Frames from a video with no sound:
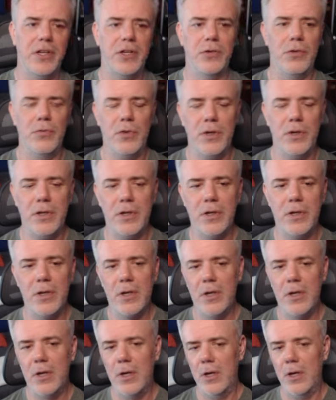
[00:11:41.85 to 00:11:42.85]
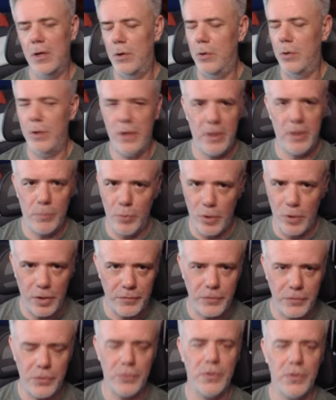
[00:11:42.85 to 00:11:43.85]
you run, or
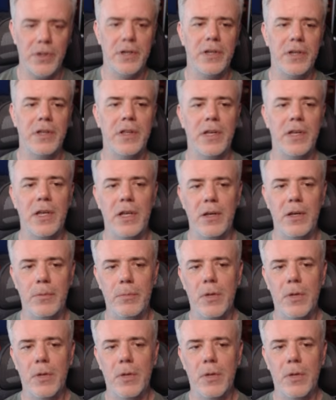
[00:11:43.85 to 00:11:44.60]
wherever you run it in the game.